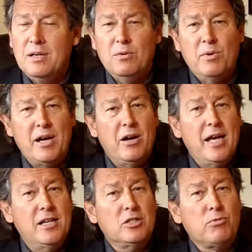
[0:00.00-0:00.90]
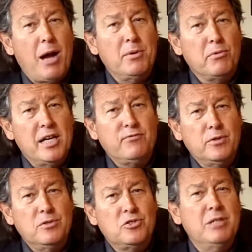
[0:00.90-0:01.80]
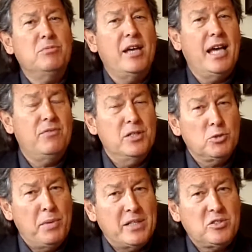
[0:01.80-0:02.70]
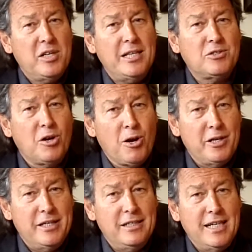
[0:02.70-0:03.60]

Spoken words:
whereas Robert Redford seemed to have his best takes early